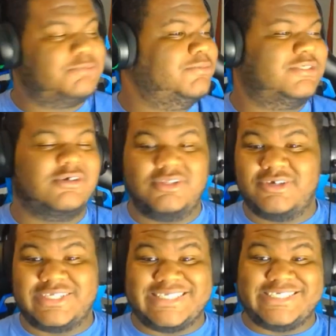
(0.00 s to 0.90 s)
It's been so
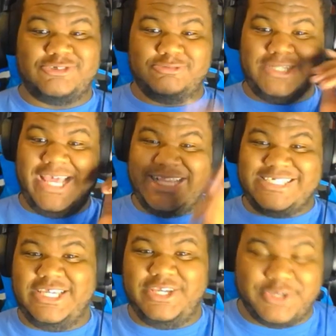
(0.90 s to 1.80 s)
long. So that's
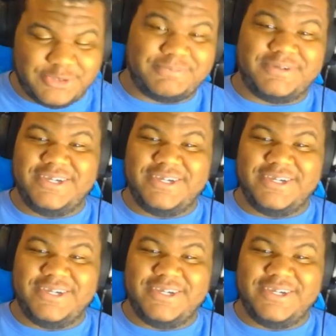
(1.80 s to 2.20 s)
him.